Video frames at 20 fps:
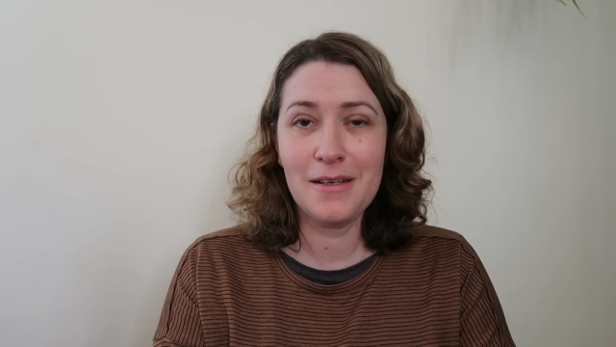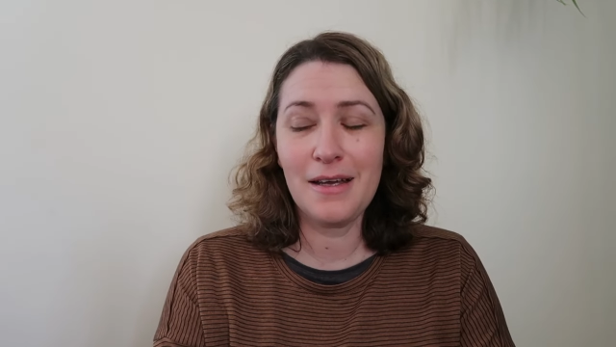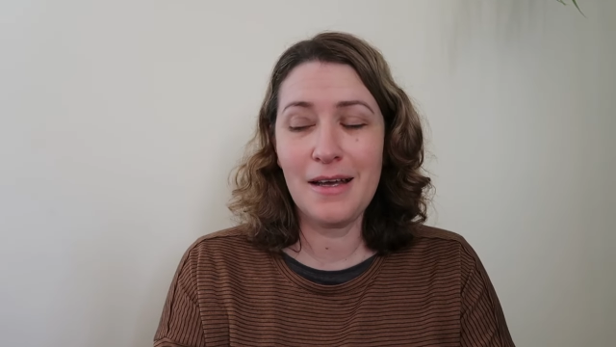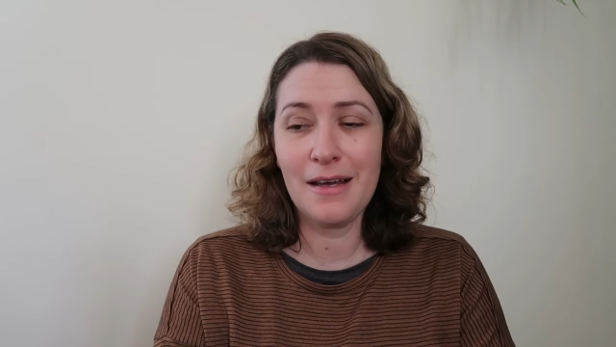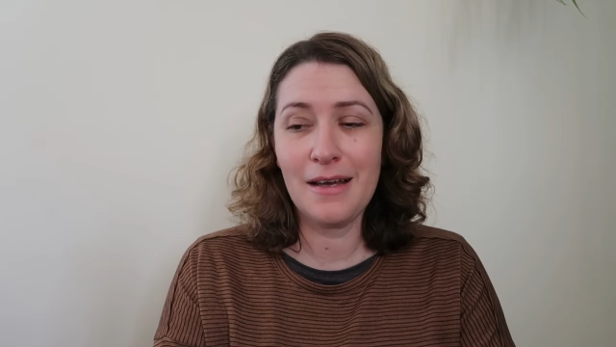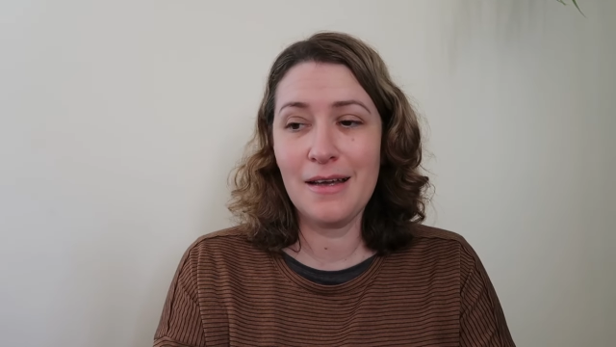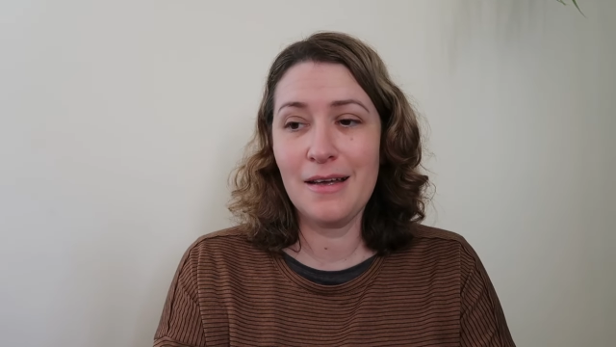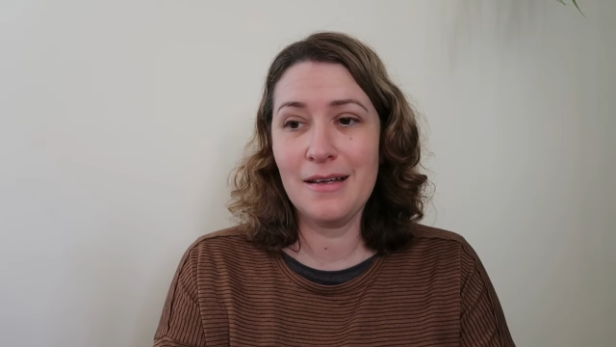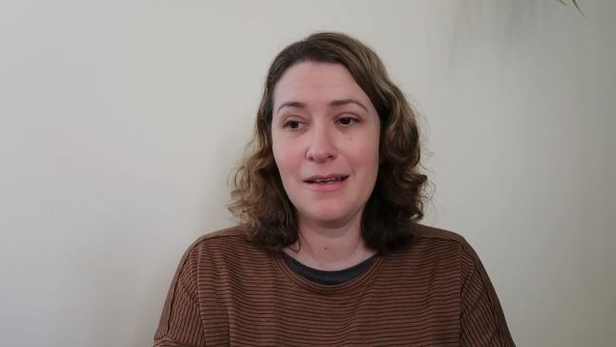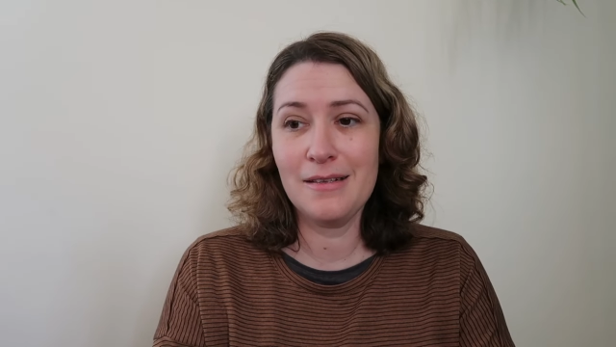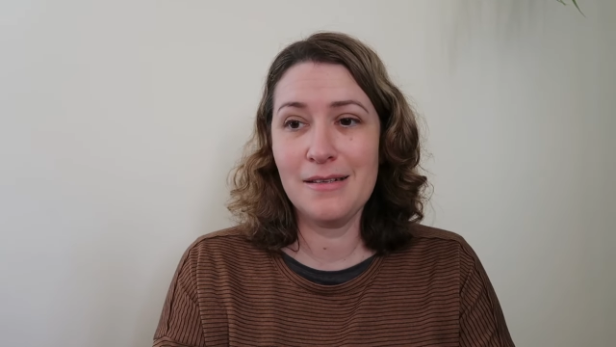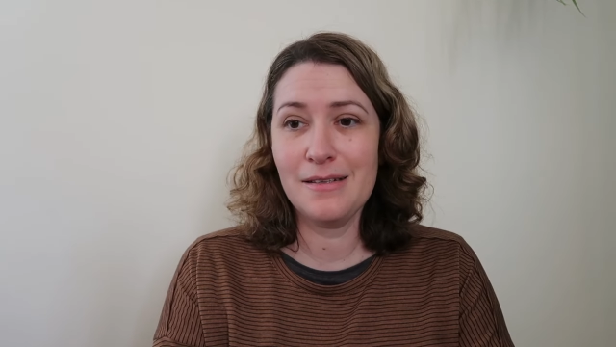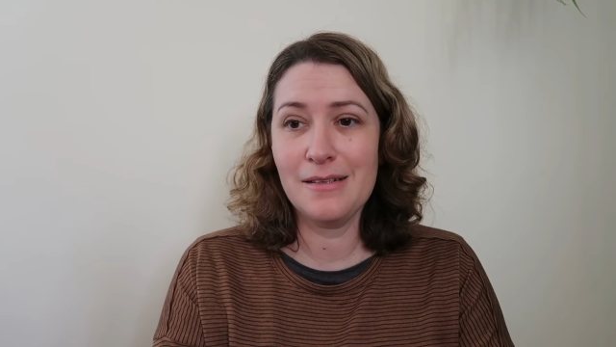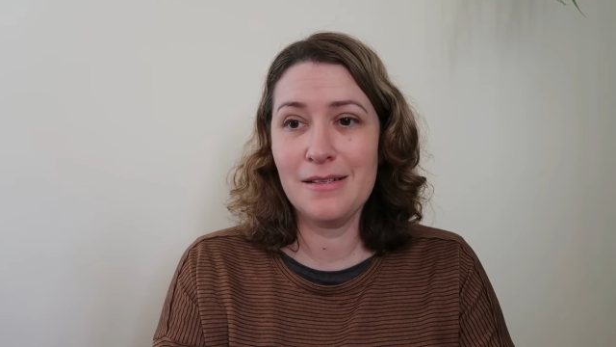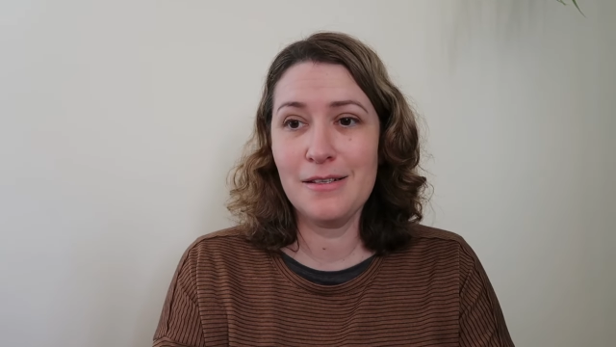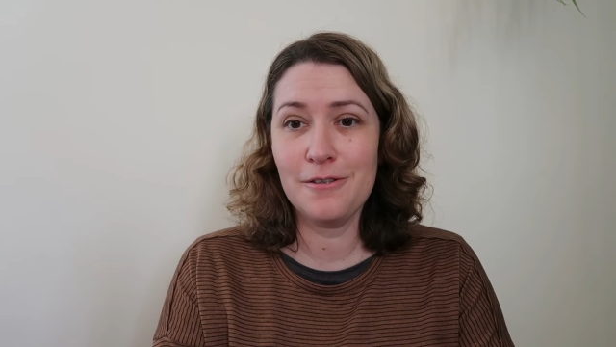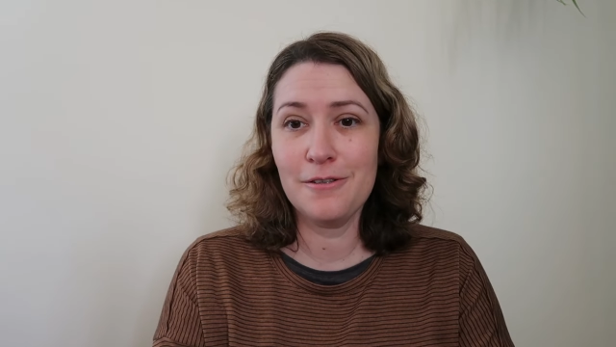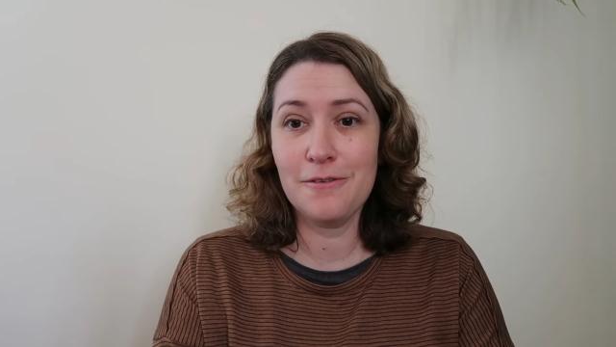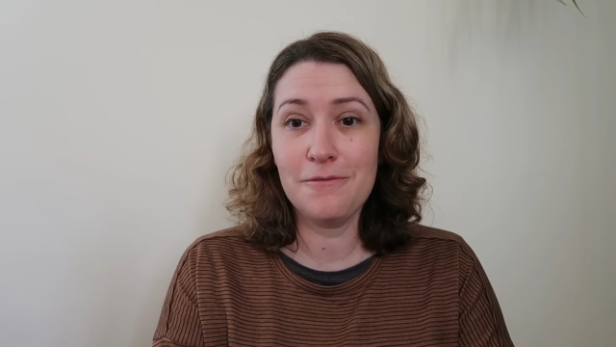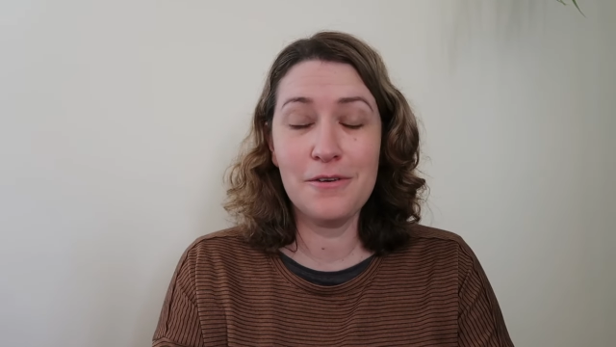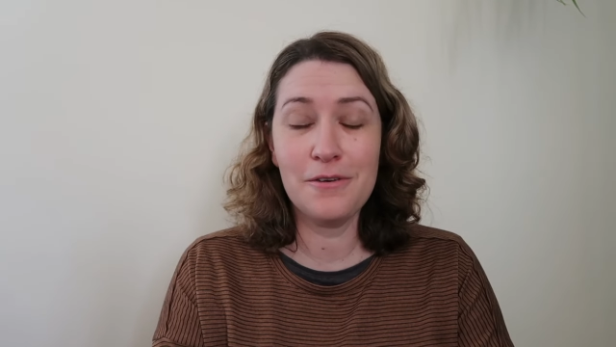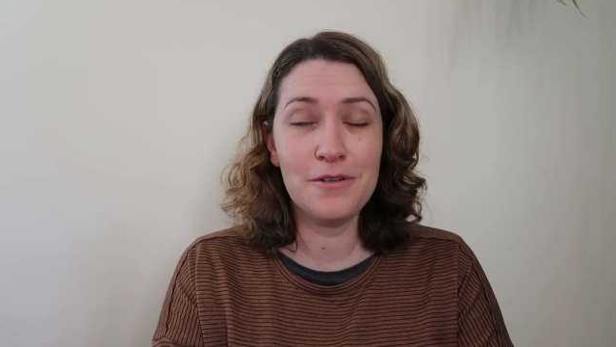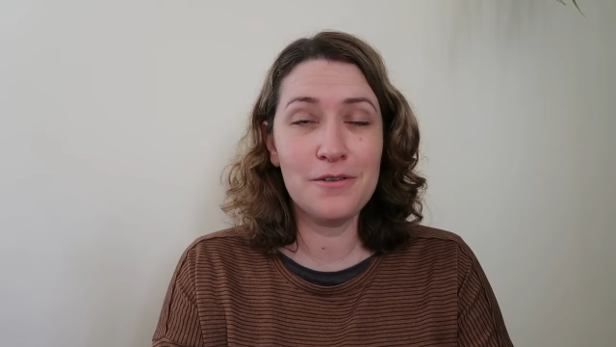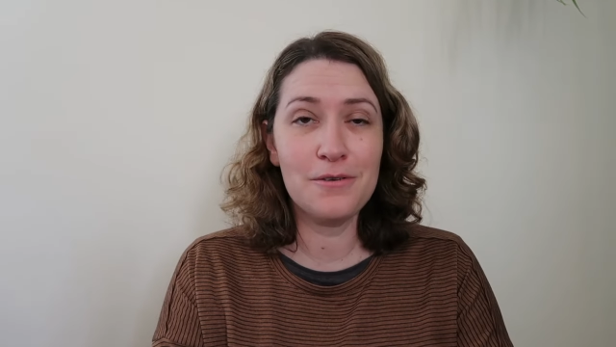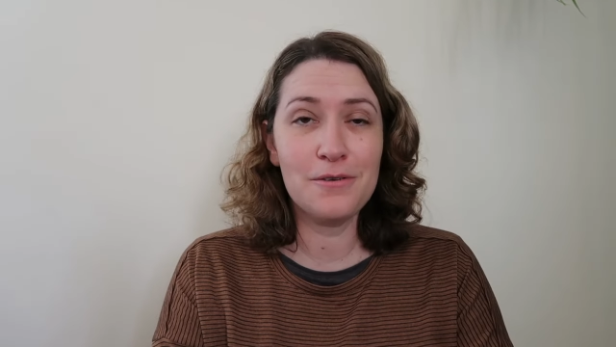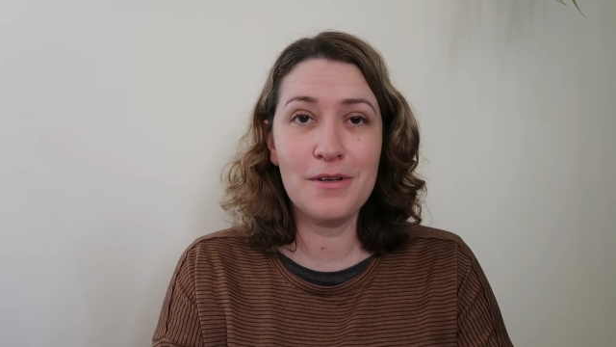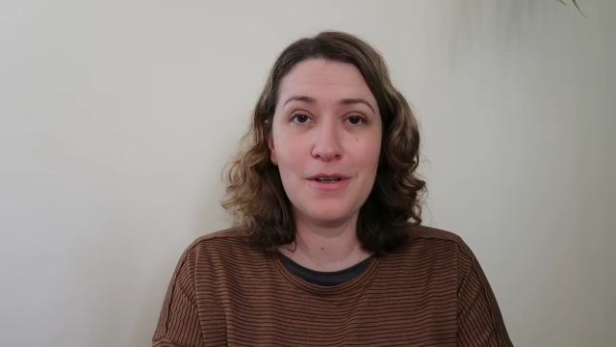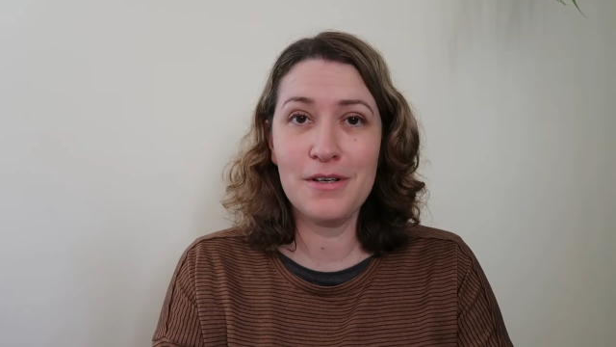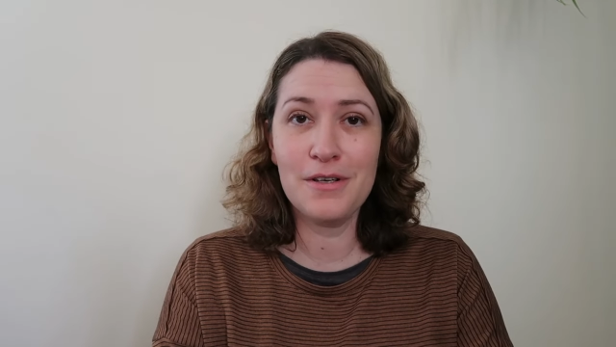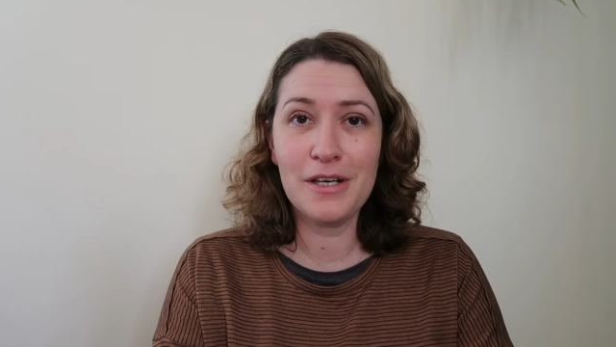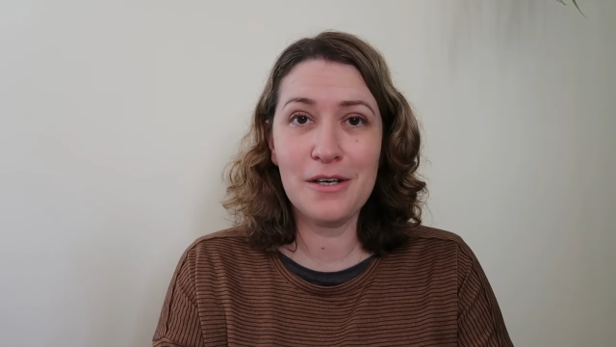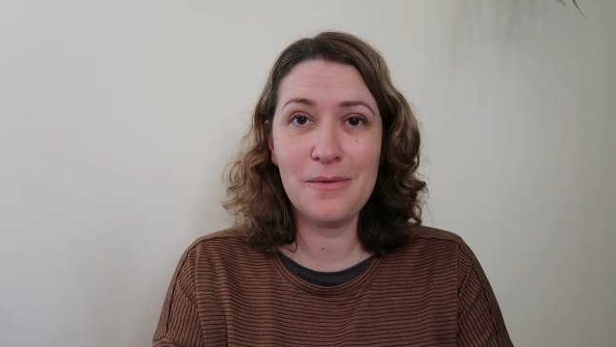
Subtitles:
And the further along